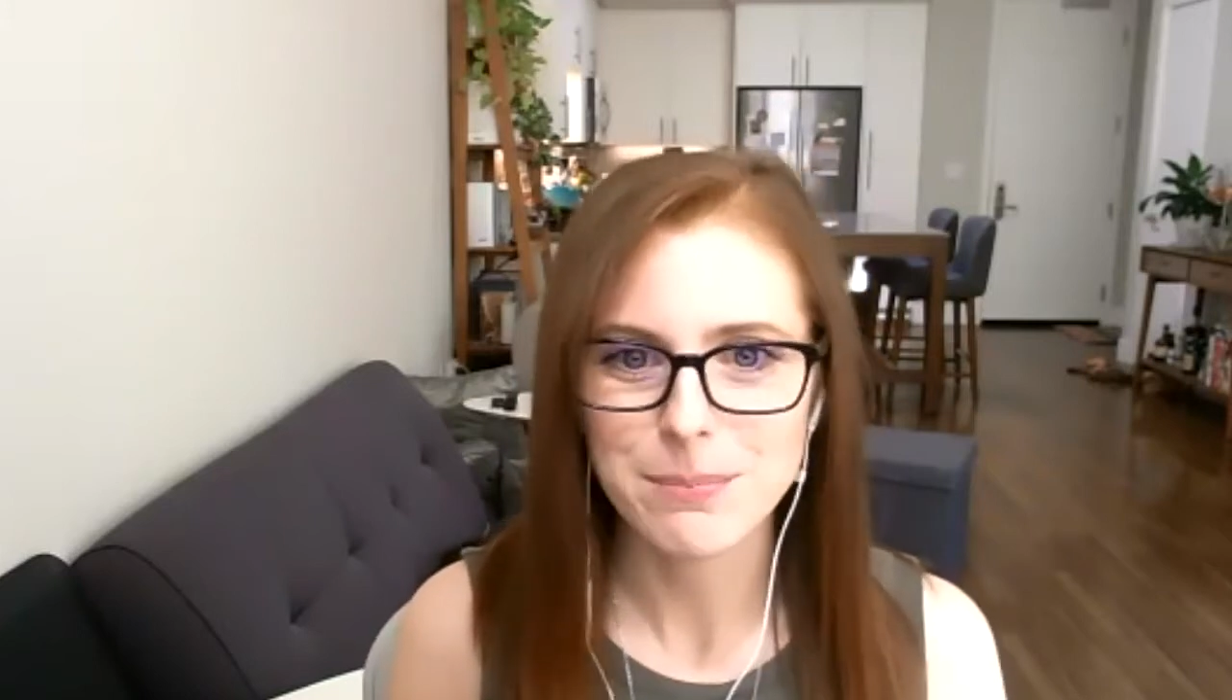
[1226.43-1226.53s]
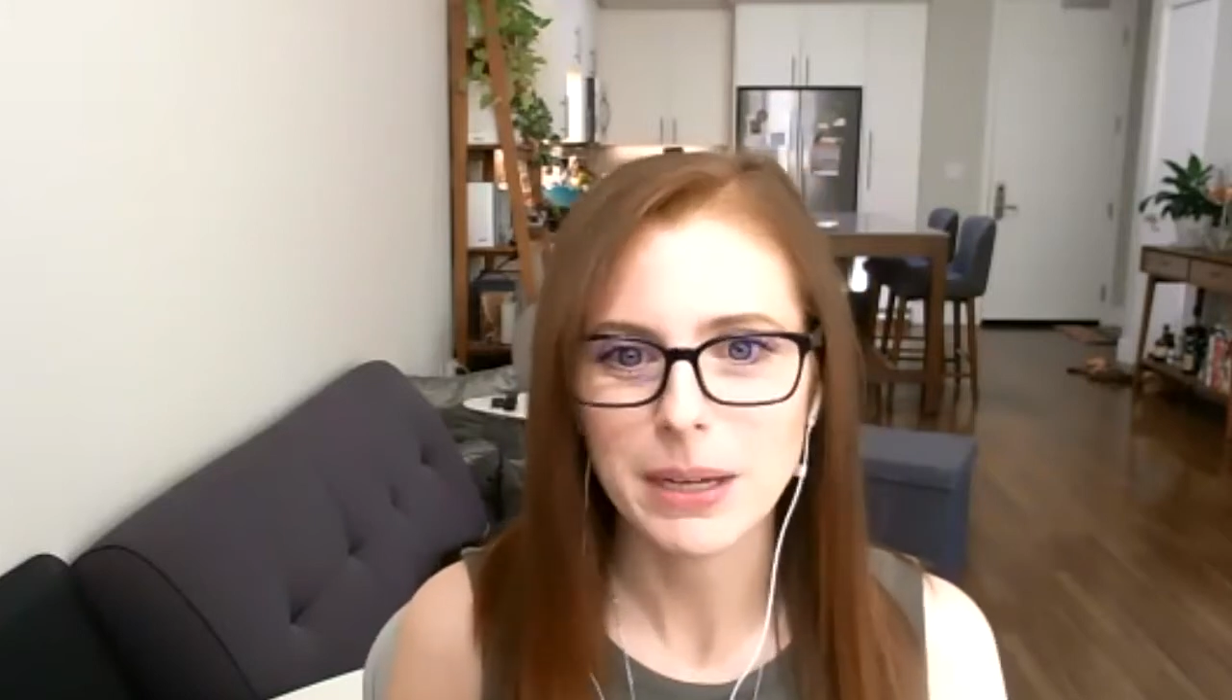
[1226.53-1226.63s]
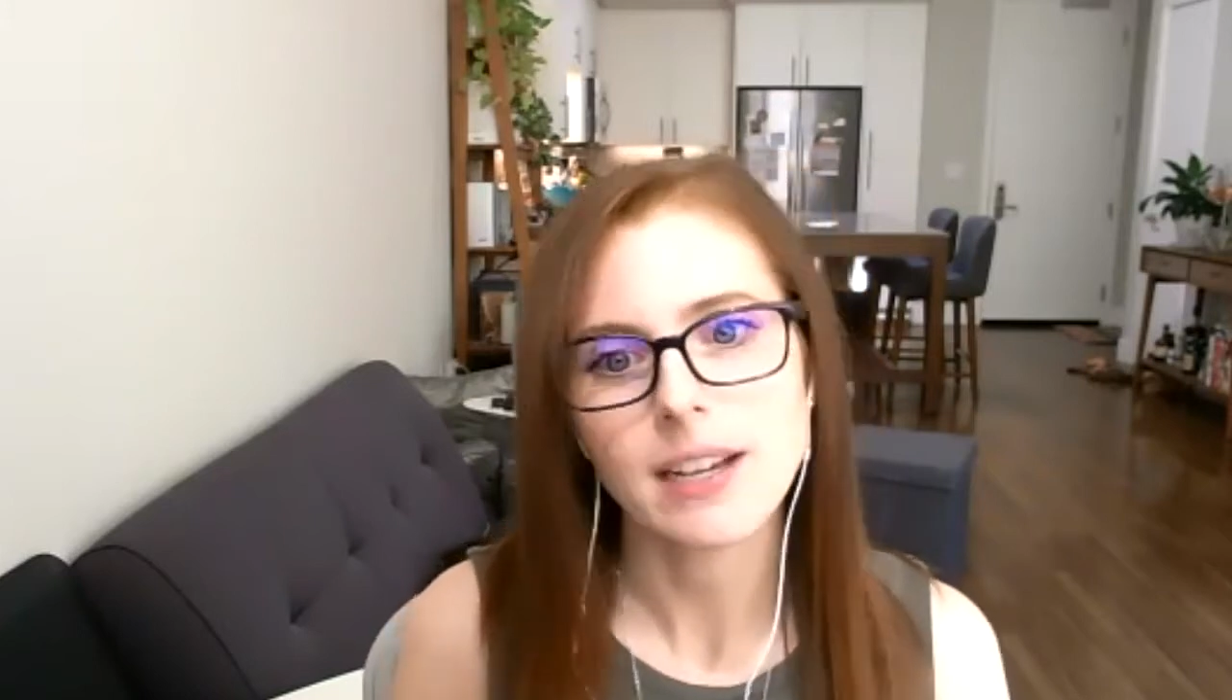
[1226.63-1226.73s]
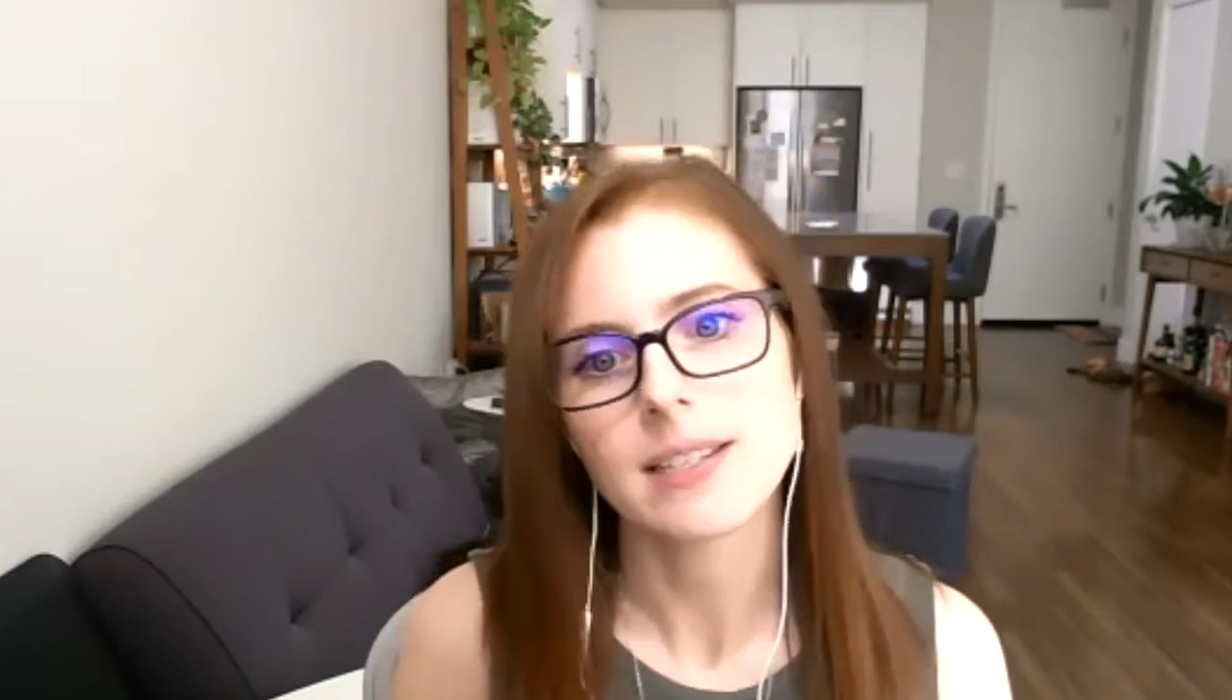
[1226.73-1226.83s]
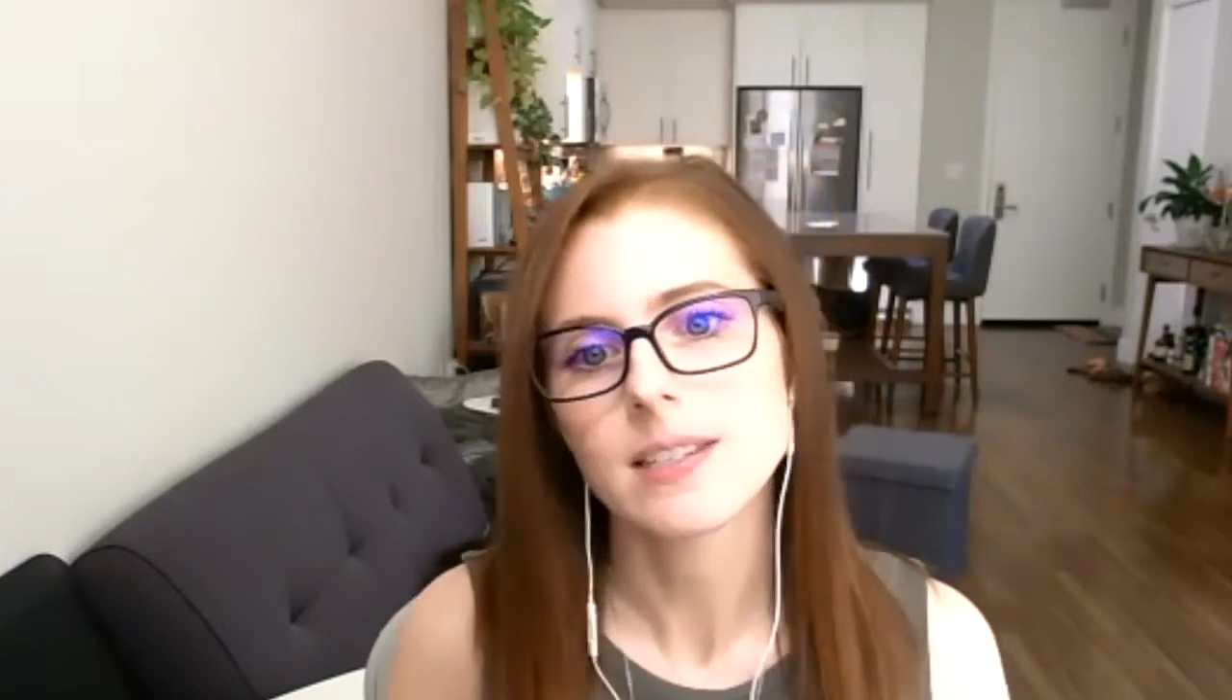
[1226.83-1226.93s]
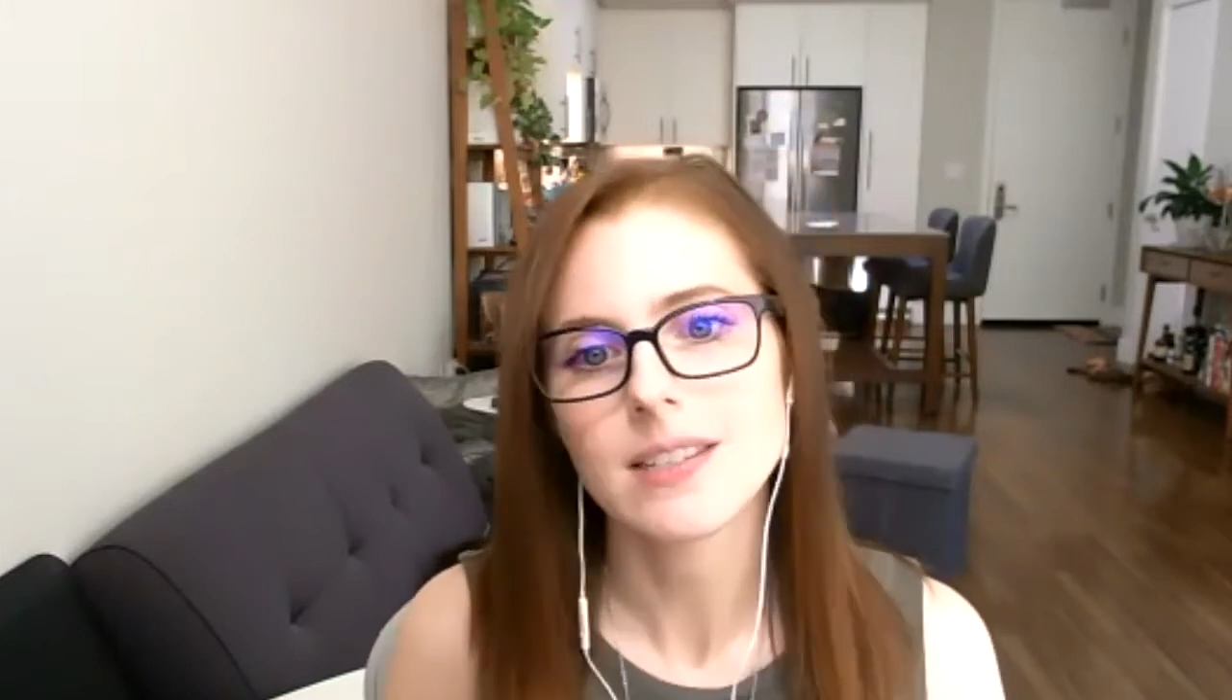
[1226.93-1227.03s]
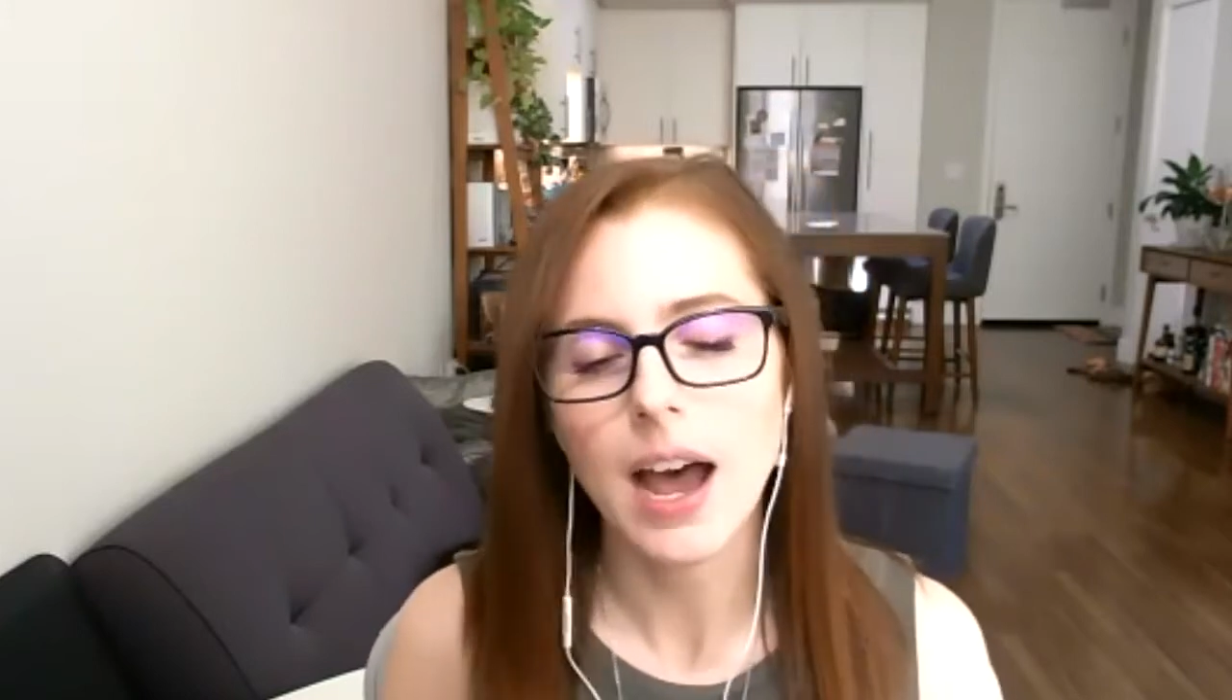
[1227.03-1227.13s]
because